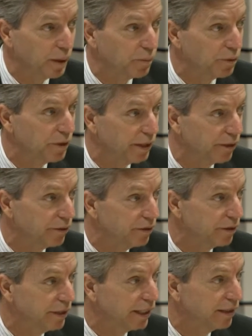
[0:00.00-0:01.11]
member there
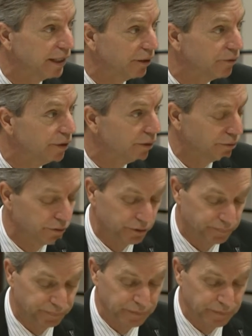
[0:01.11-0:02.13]
to take down notes.